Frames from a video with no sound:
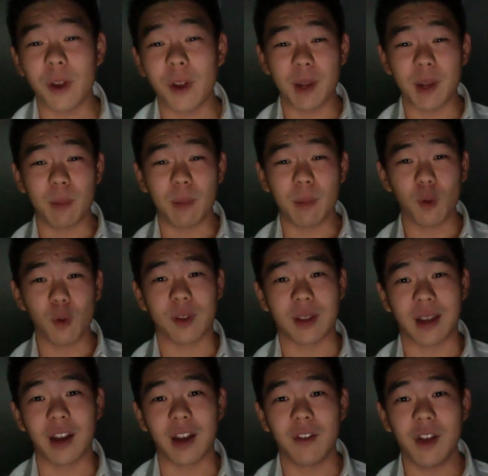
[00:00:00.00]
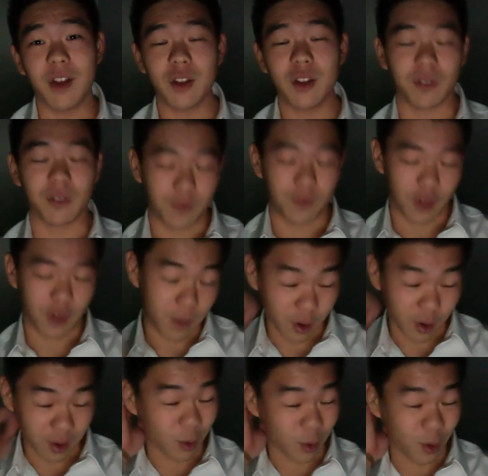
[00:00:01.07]
me the most was the coloration of the fish,
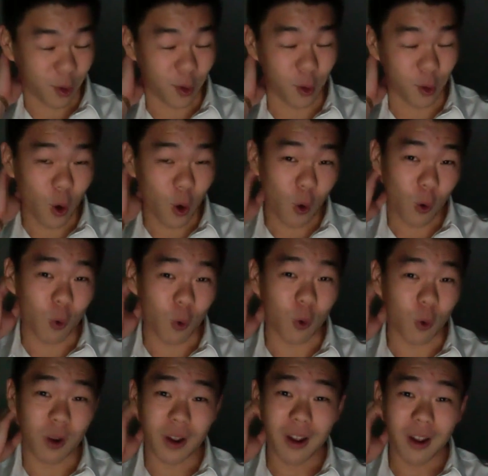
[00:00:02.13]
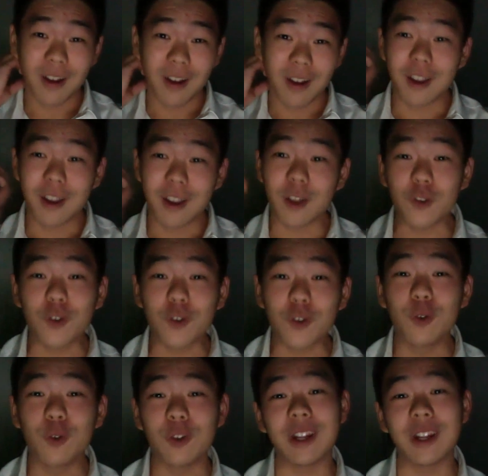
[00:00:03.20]
because it was so
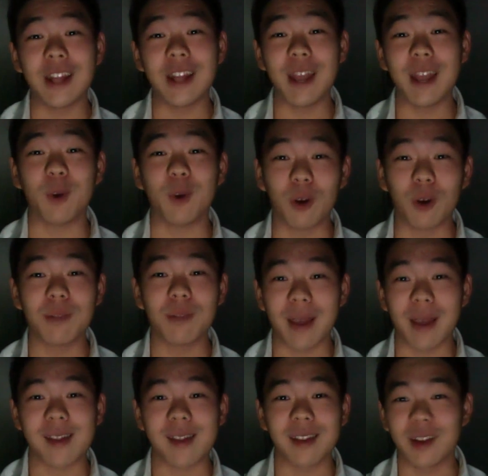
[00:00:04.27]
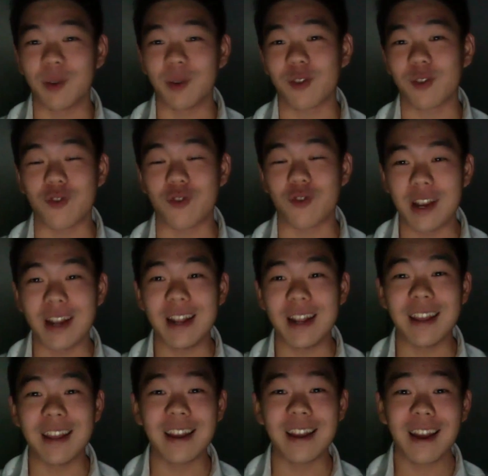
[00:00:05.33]
true to the name golden basslet, it was
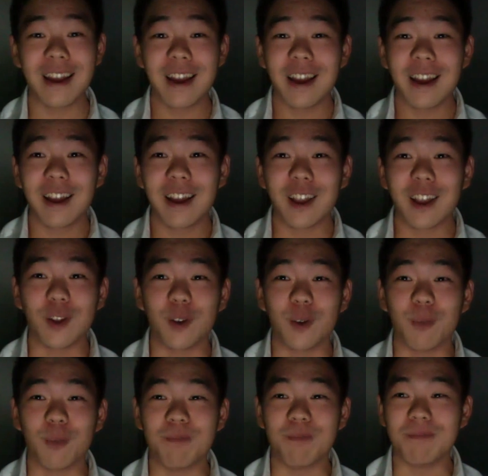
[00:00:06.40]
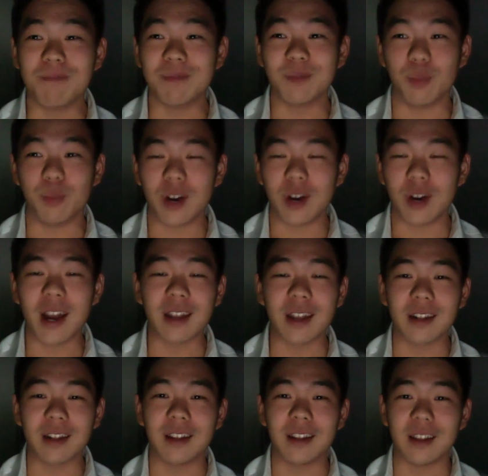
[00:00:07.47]
really,
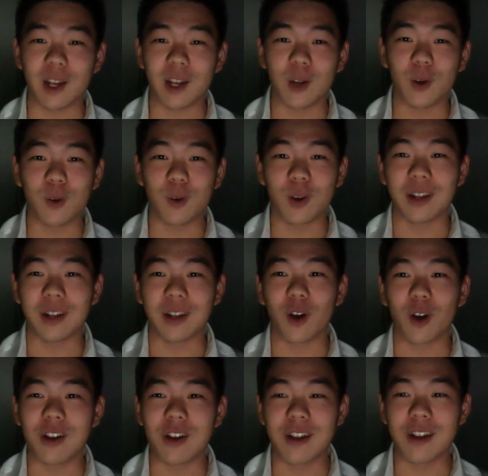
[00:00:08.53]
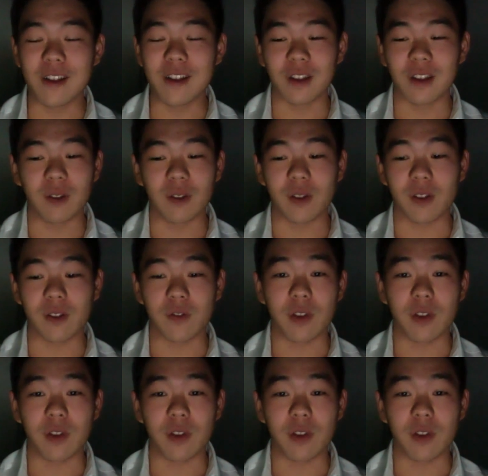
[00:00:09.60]
bright yellow and orange, and it was